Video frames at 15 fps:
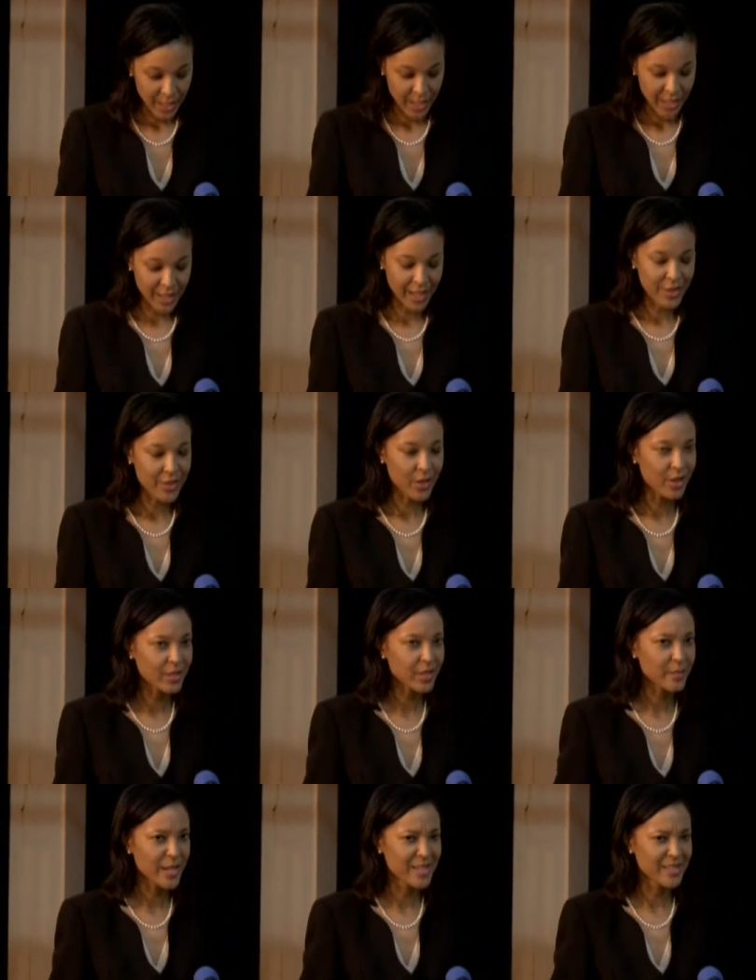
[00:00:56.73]
And I thought
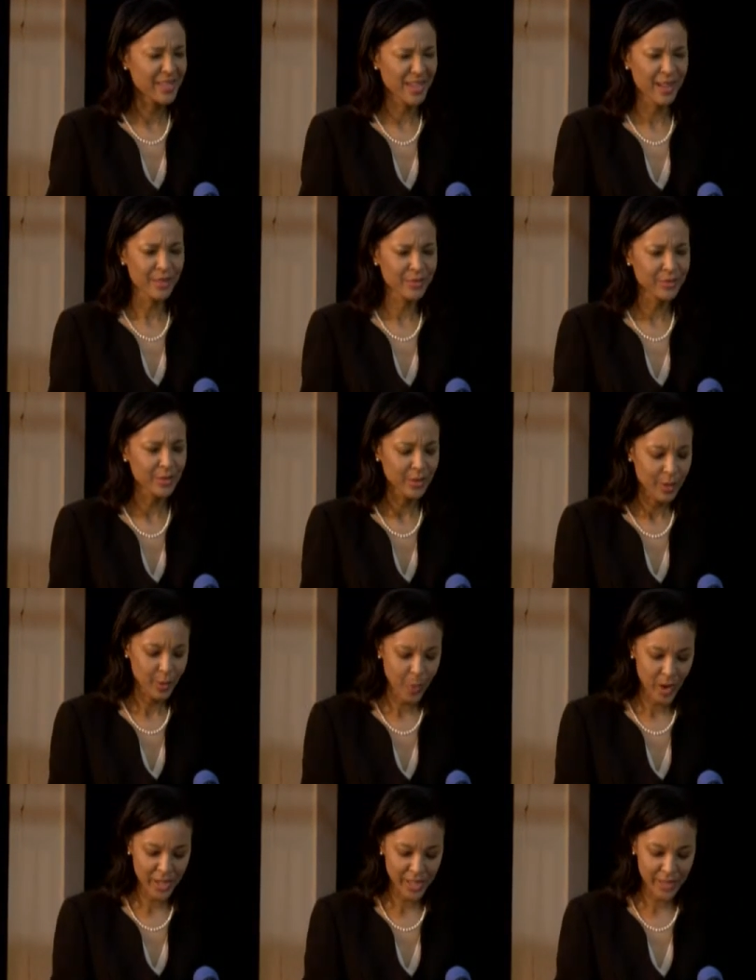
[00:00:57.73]
to myself,
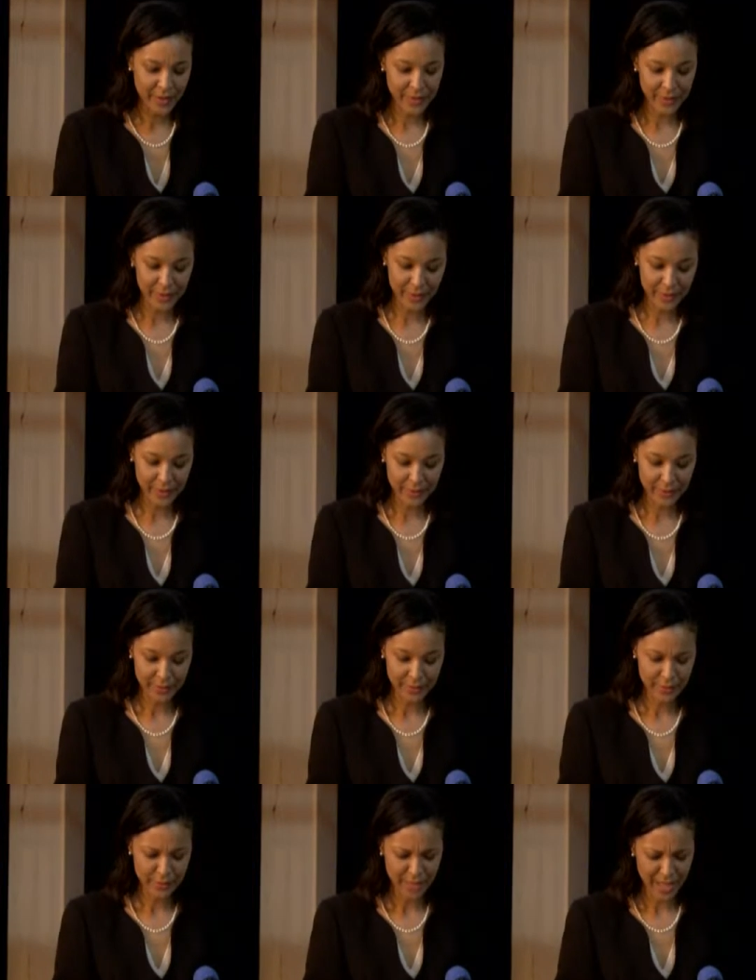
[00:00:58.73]
what if
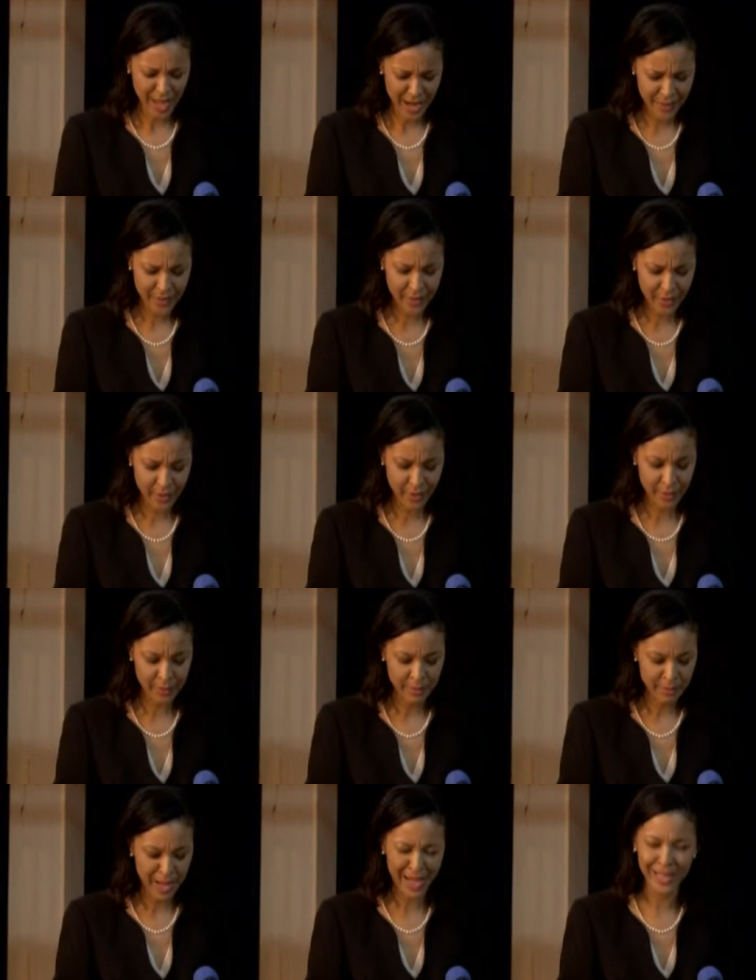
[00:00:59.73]
after
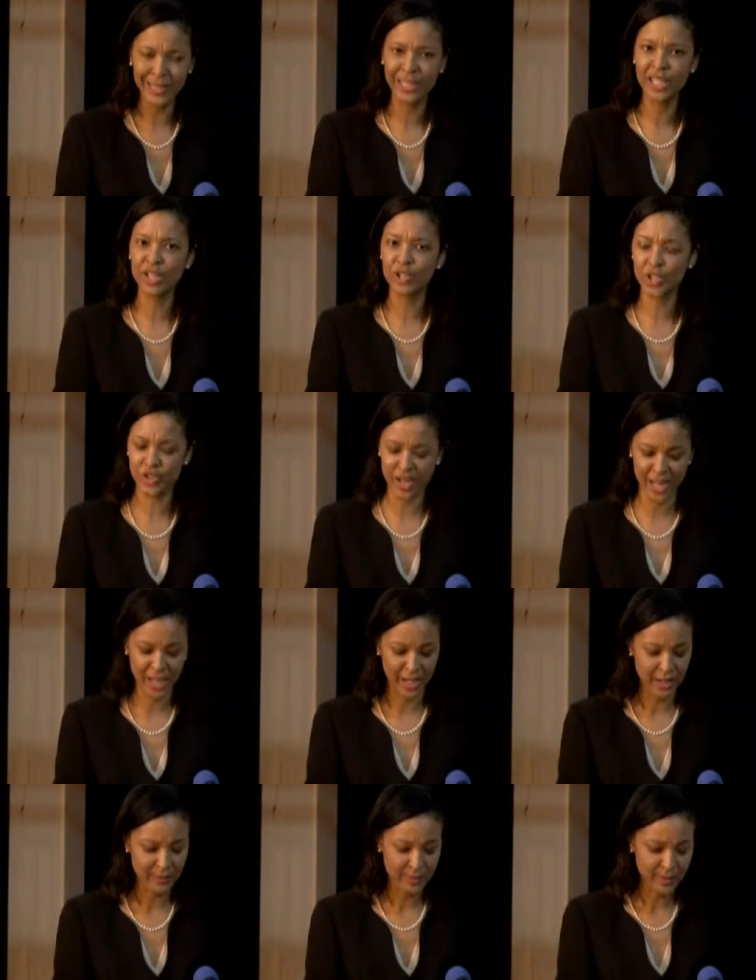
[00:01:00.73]
my legal
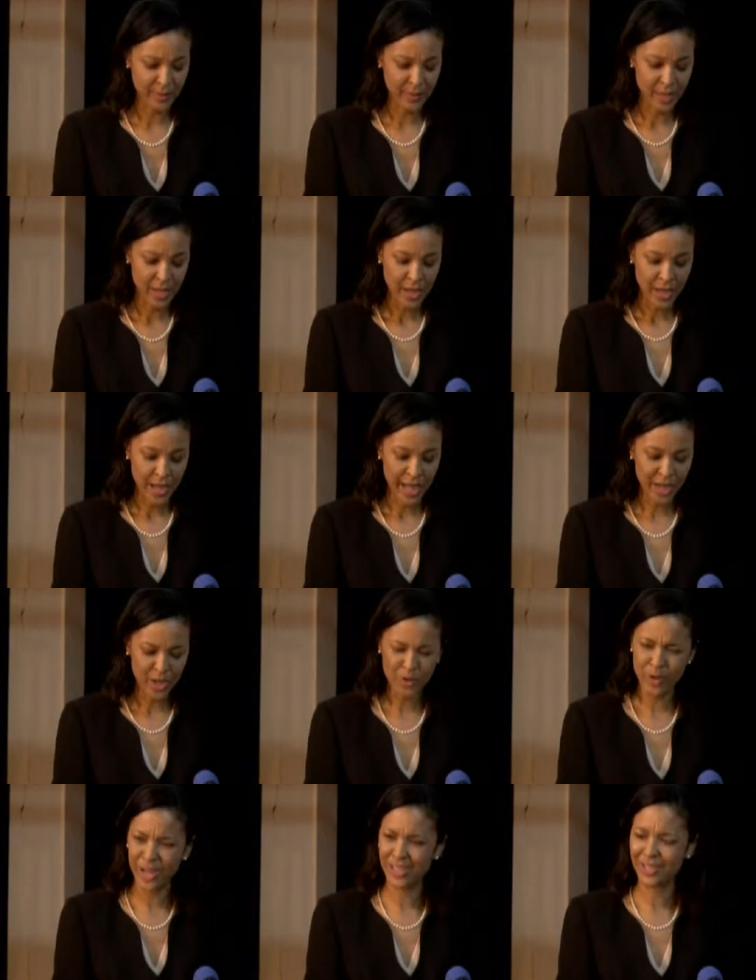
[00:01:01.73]
training, I
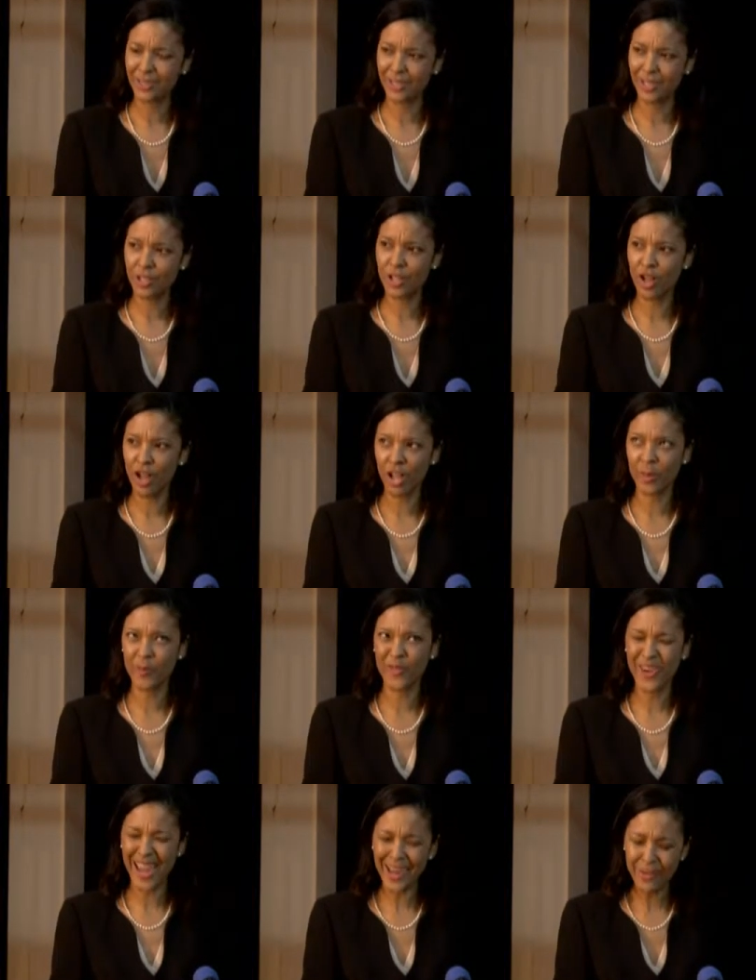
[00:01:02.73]
could write a legal column for